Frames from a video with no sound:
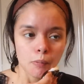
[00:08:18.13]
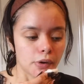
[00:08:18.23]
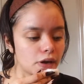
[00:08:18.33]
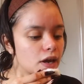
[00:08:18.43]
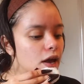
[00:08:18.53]

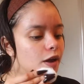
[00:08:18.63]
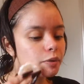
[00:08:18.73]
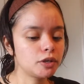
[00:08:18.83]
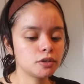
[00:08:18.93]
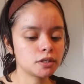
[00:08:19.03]
But I've
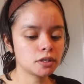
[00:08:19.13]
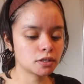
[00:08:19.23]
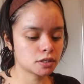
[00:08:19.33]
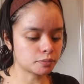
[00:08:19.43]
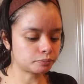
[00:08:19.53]
been using
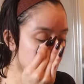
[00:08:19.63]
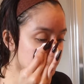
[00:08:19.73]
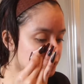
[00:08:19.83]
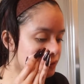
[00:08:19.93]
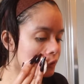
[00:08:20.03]
this
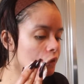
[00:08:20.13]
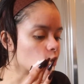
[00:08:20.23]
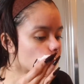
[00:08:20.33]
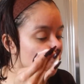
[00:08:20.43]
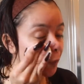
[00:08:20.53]
face
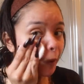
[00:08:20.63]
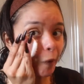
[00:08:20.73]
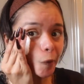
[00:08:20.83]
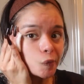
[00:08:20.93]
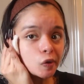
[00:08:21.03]
toner for
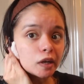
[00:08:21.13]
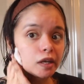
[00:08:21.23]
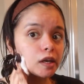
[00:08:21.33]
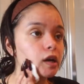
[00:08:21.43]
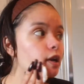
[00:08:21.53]
like over a
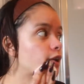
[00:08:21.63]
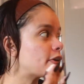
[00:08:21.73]
year, and